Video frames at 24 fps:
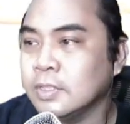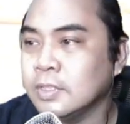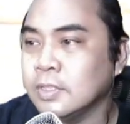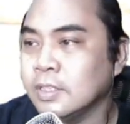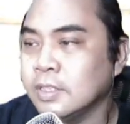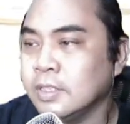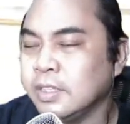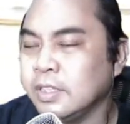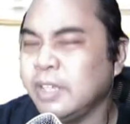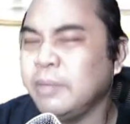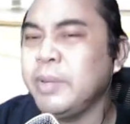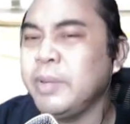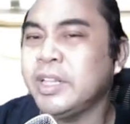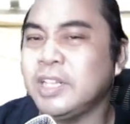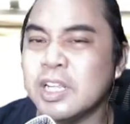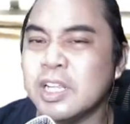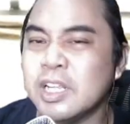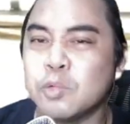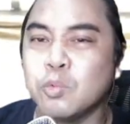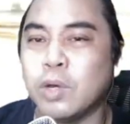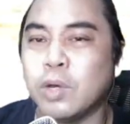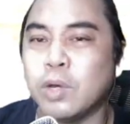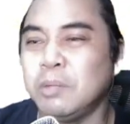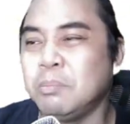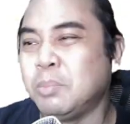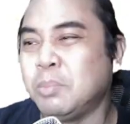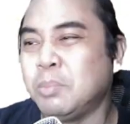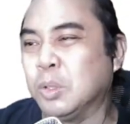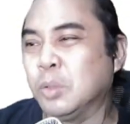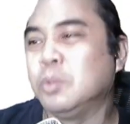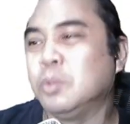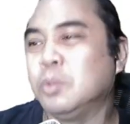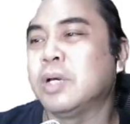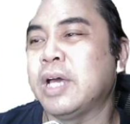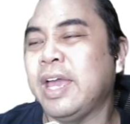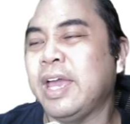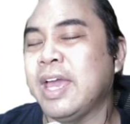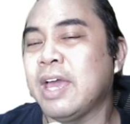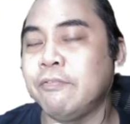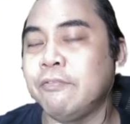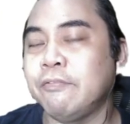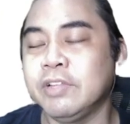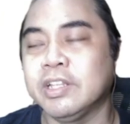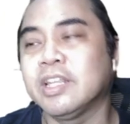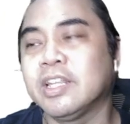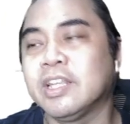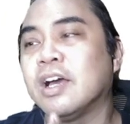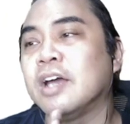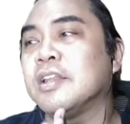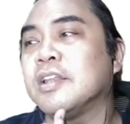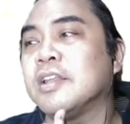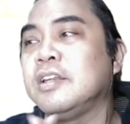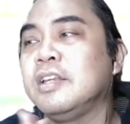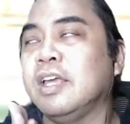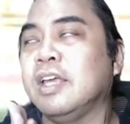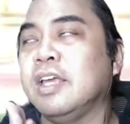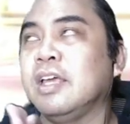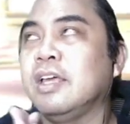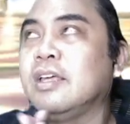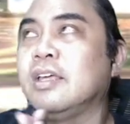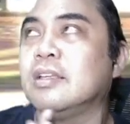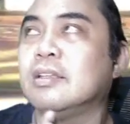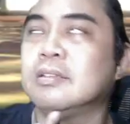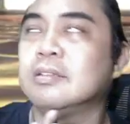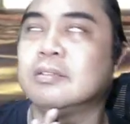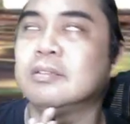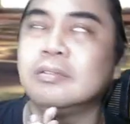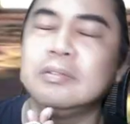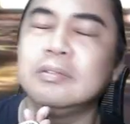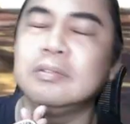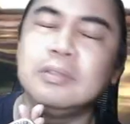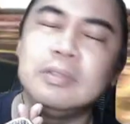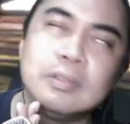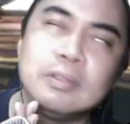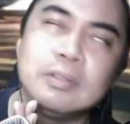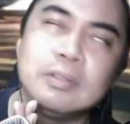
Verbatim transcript: Give me at least one blue. I haven't gotten, you know,